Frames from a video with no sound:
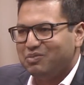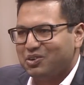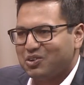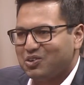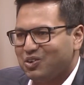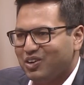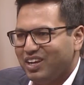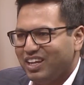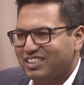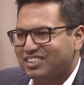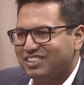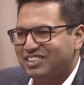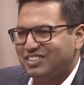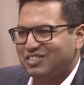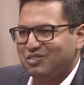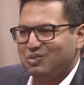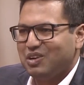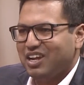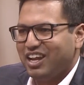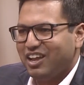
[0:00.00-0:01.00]

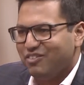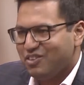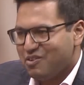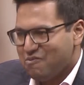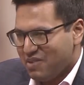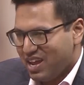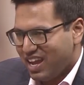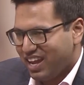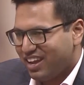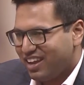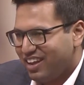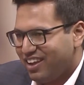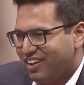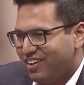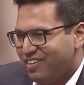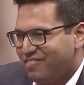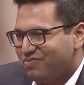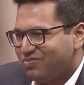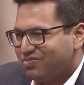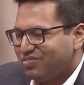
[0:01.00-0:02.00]
Rolex will never make.
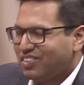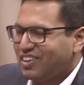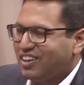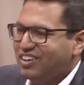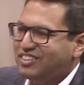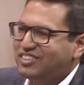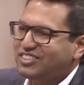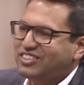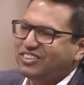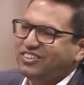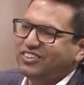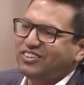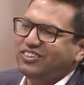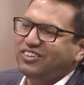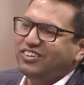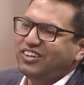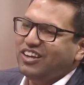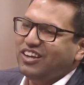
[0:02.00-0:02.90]
So